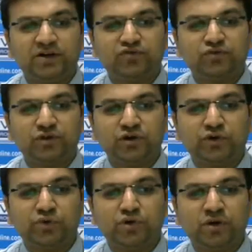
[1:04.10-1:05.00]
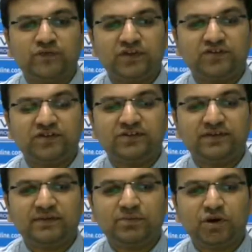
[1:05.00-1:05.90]
interest to the tune of
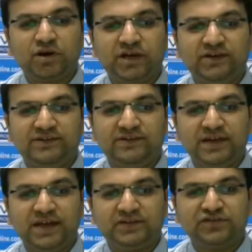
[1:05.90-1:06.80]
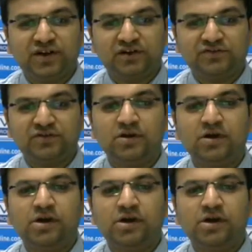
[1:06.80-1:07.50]
67.87 lakh shares,